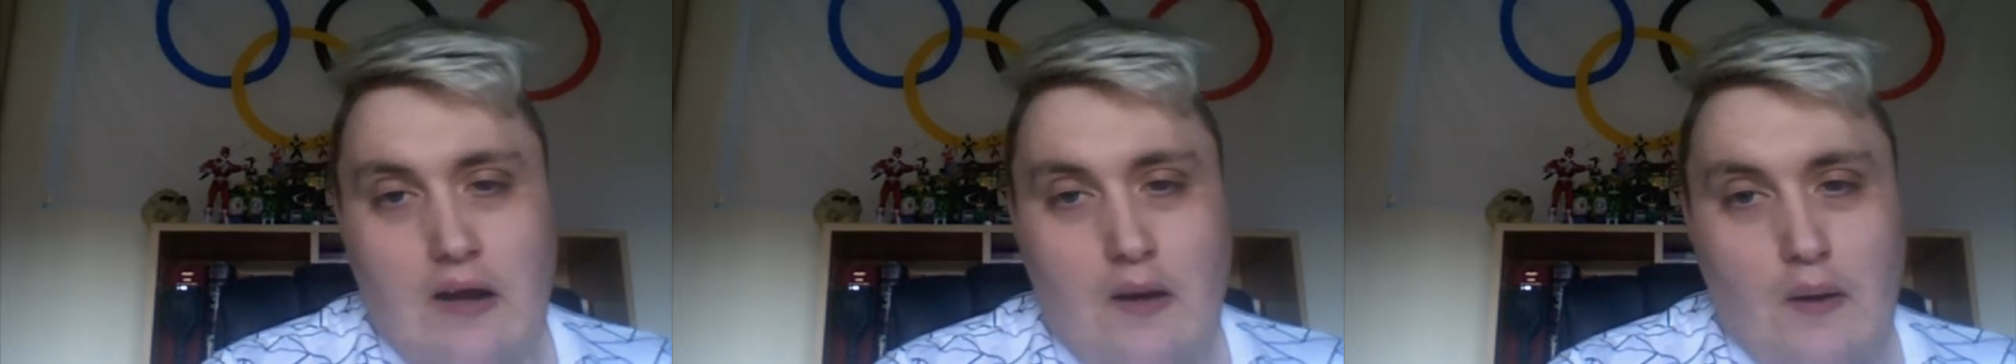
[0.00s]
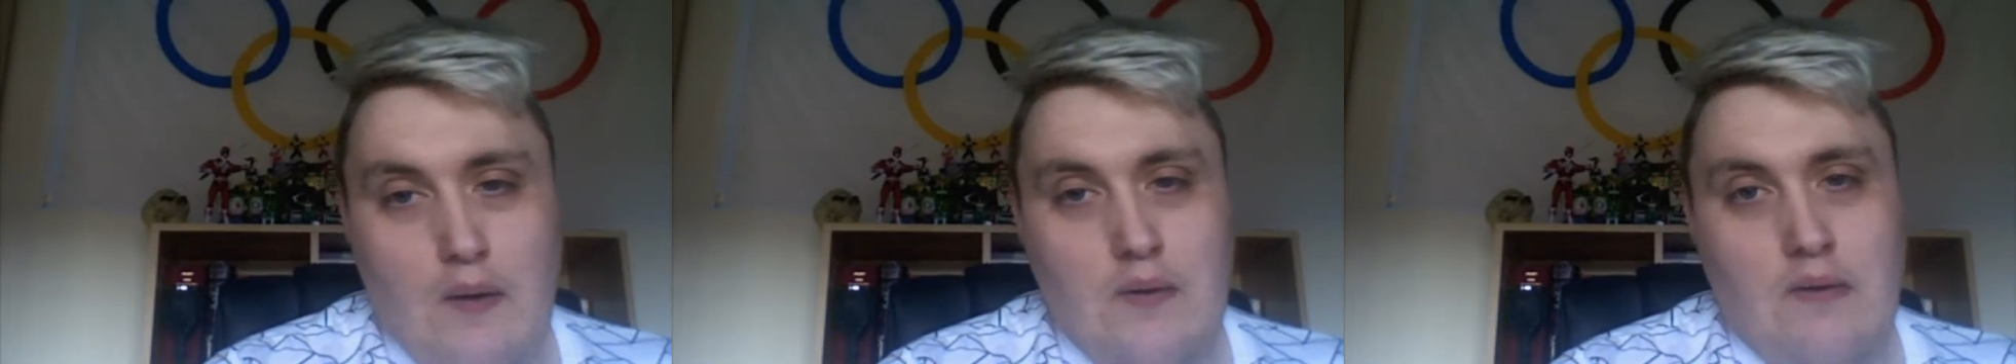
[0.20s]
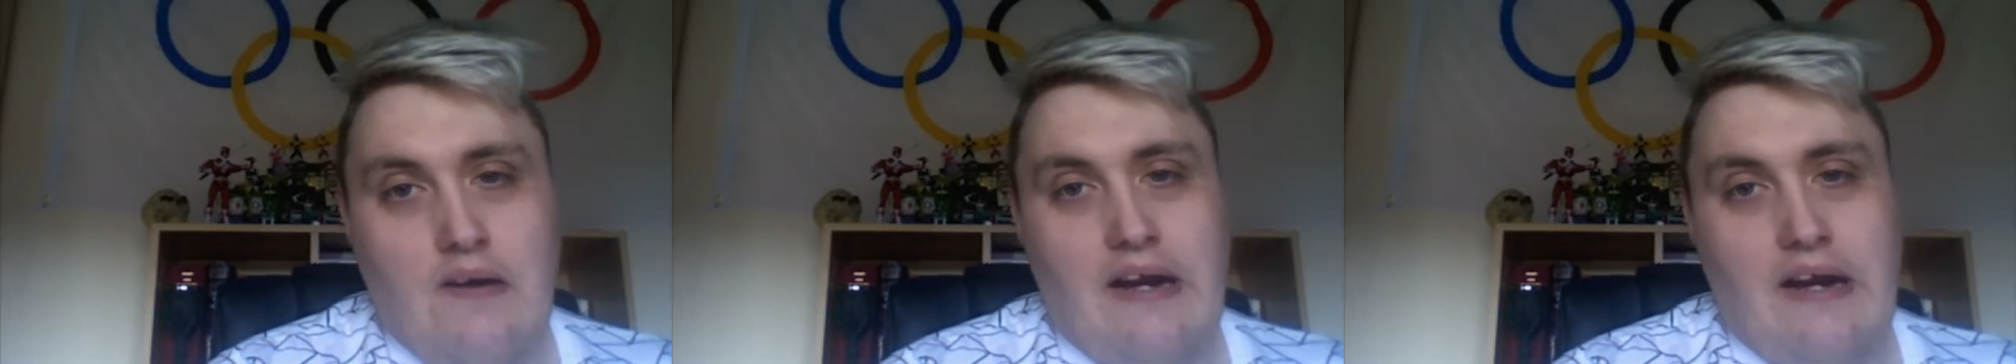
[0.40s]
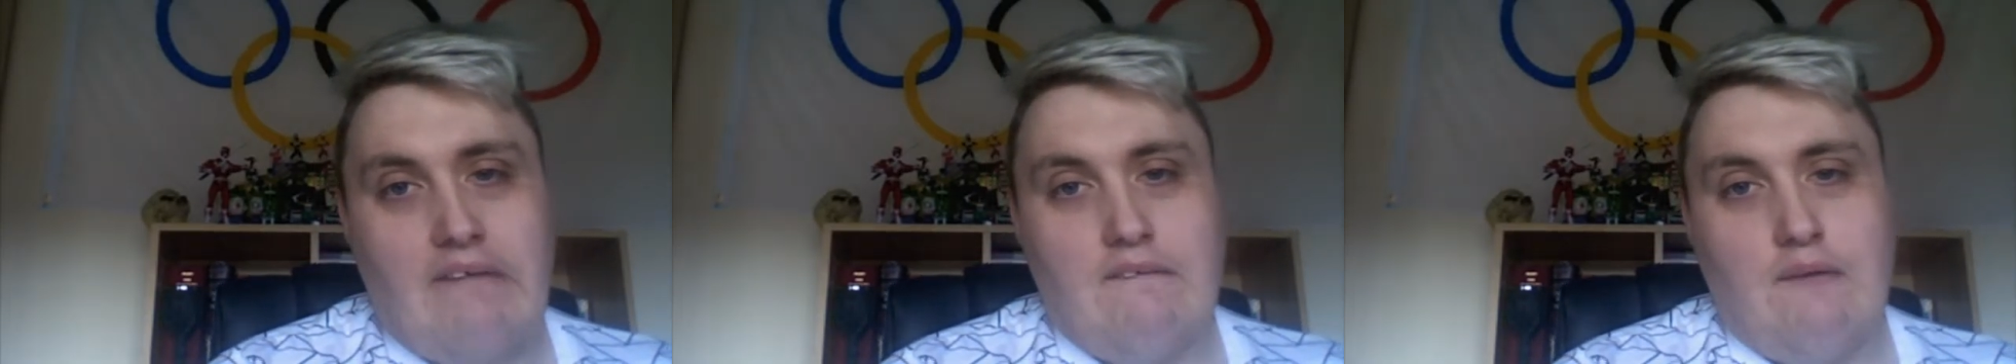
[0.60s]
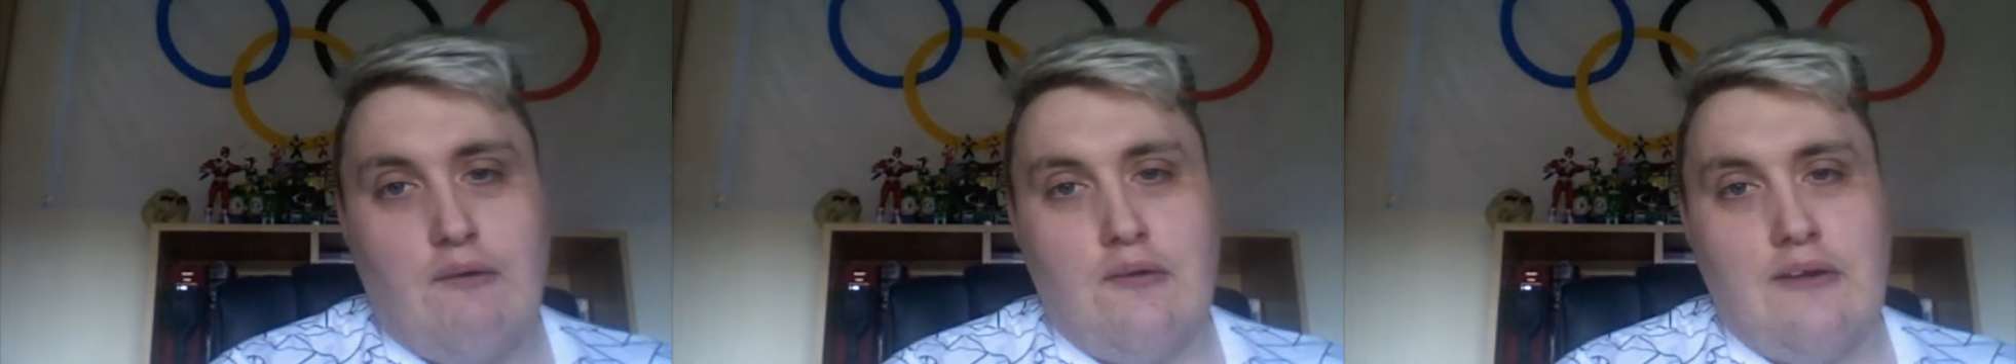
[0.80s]
although I
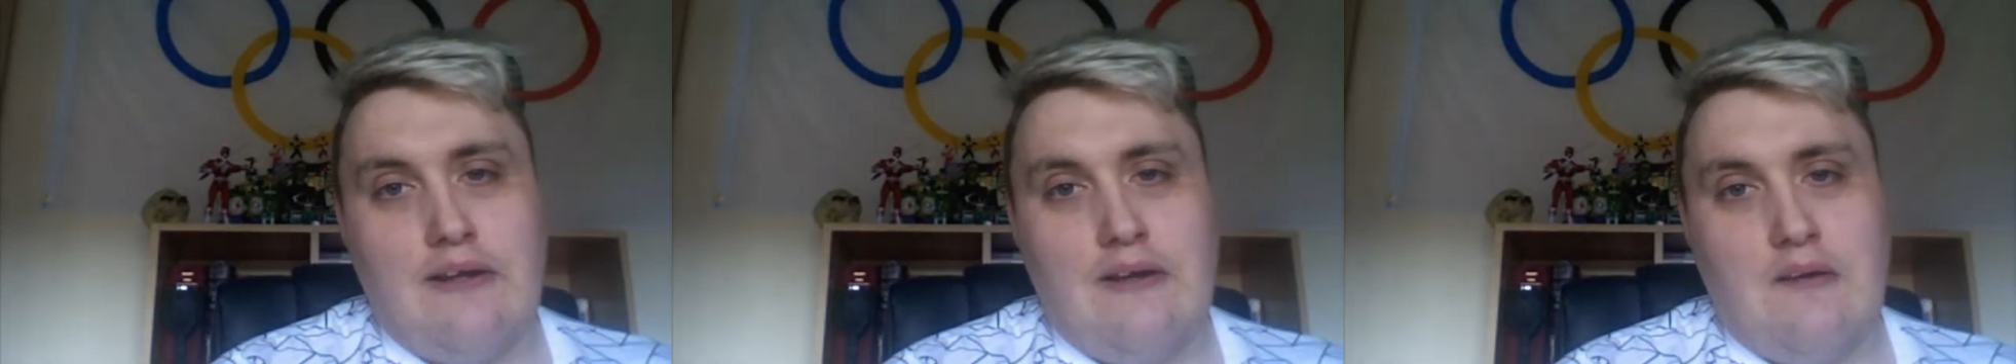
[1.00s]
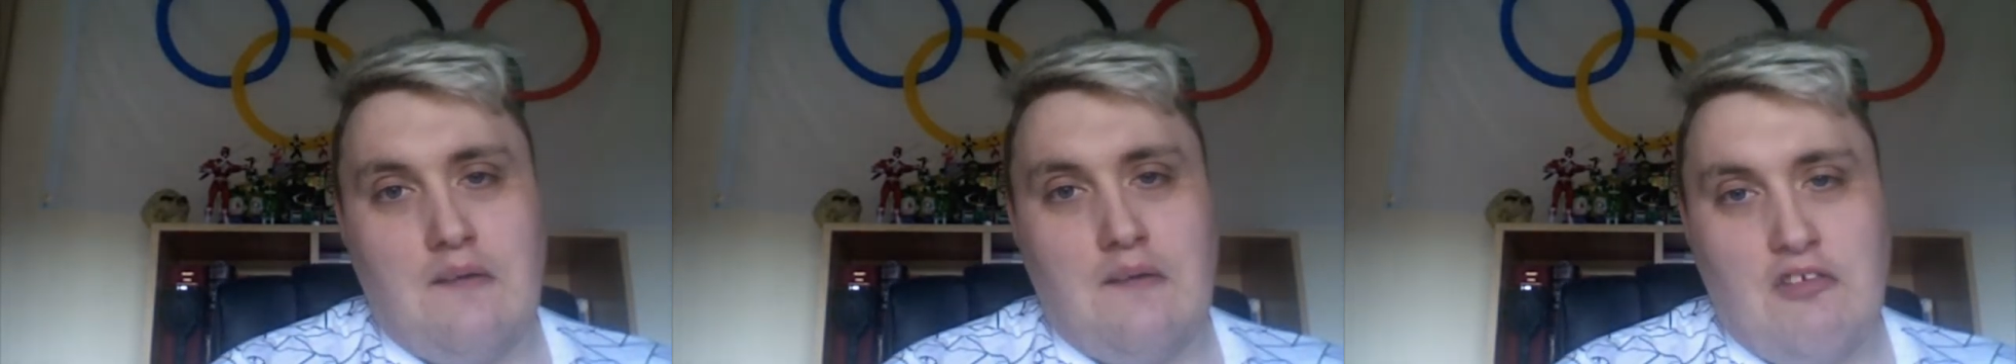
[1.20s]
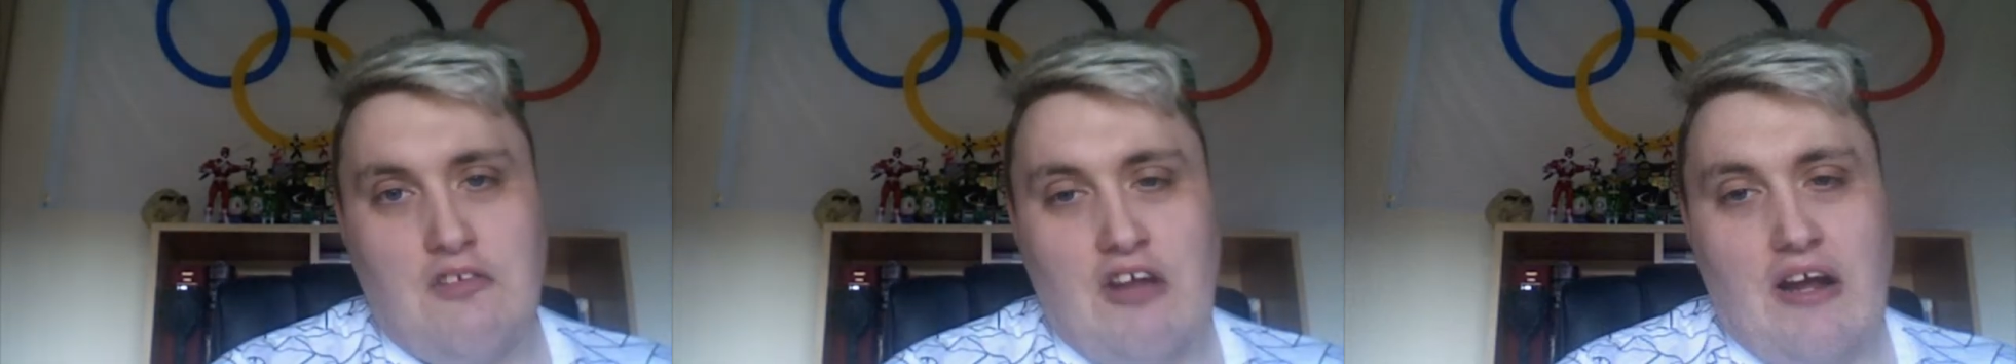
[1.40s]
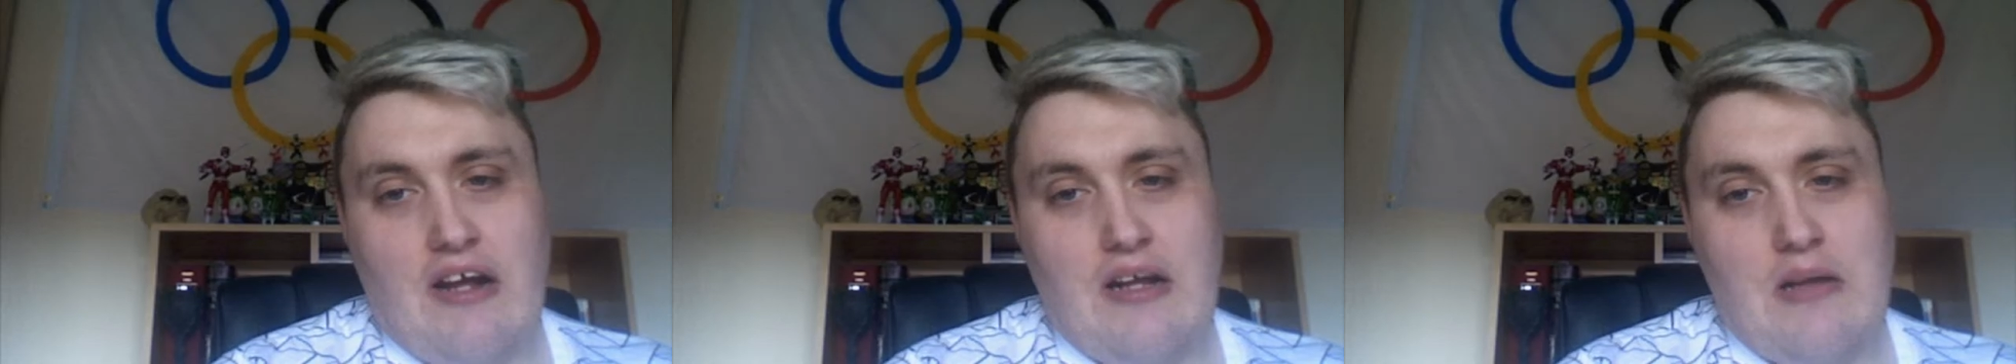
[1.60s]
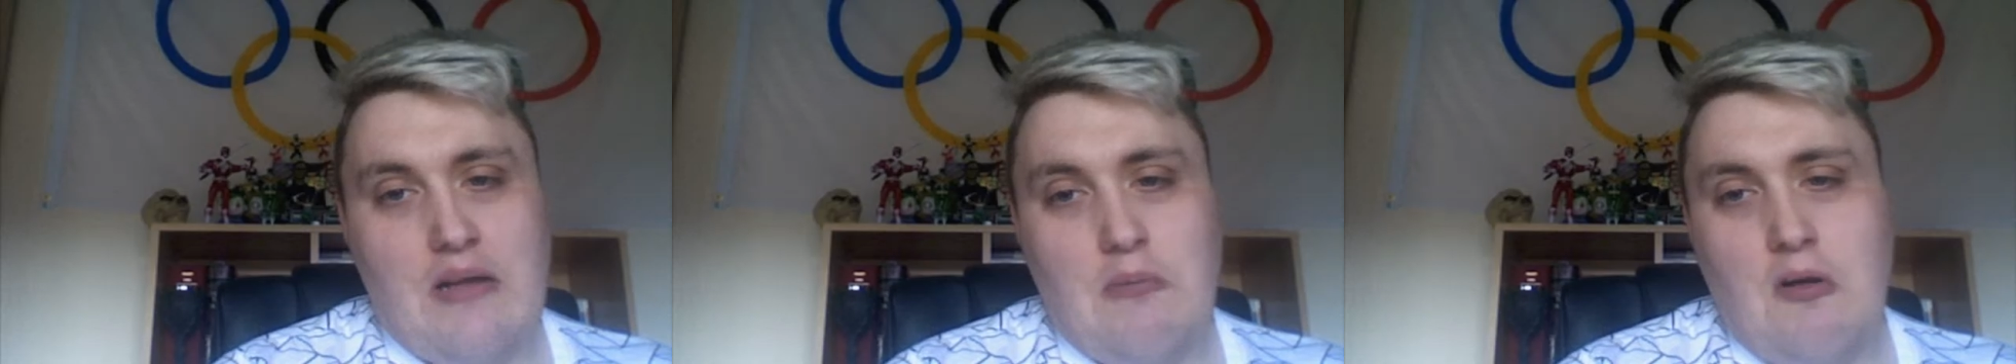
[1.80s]
am only on the
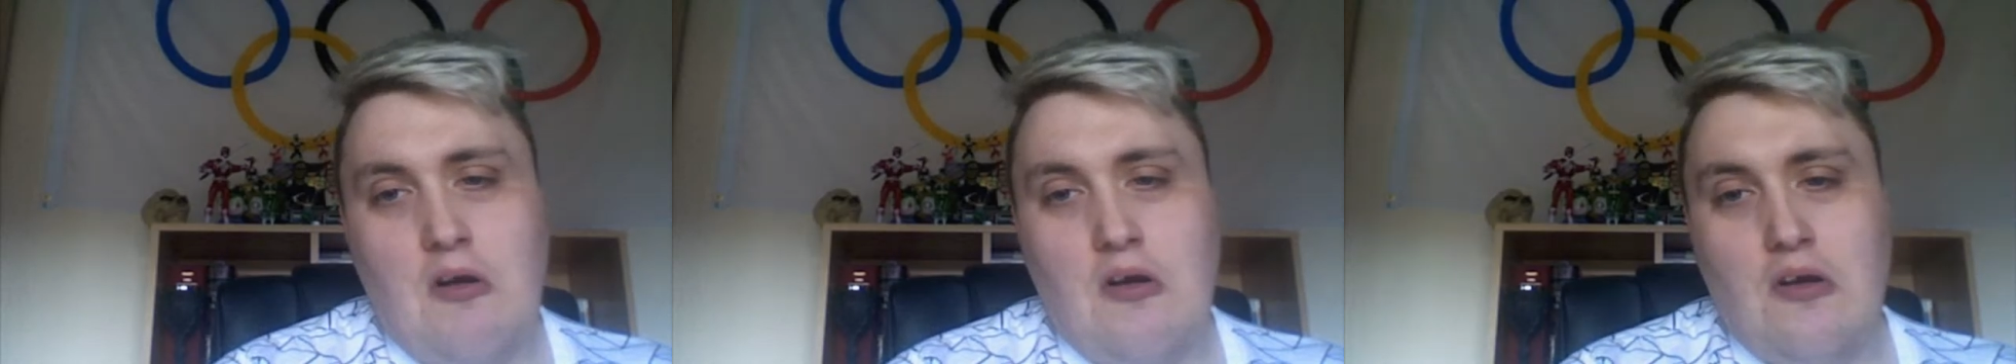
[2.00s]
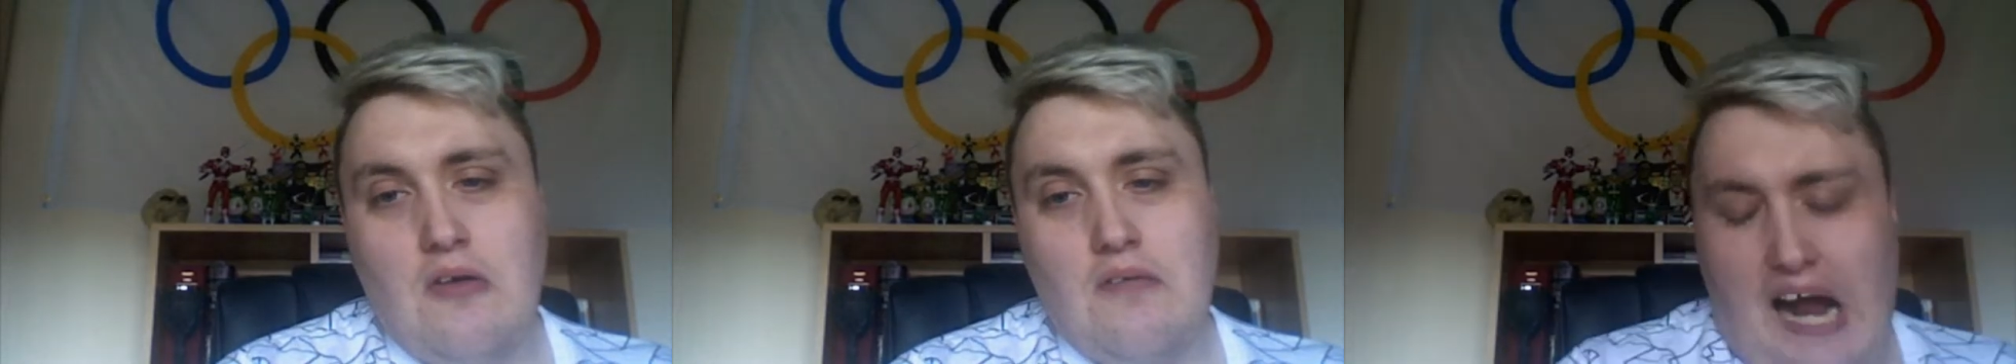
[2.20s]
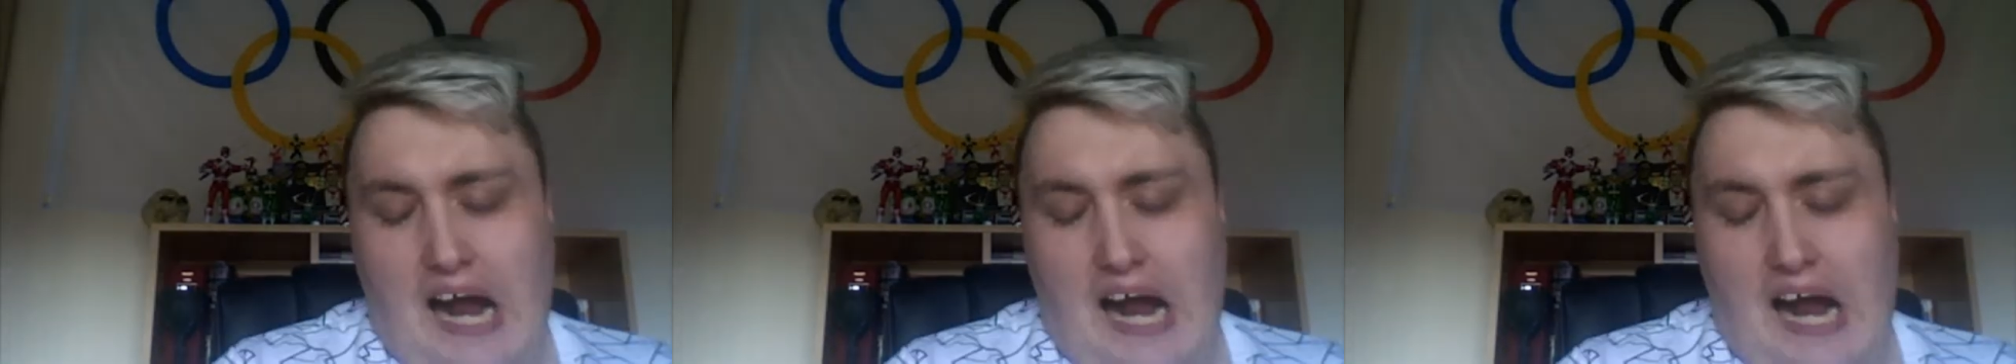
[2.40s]
second book.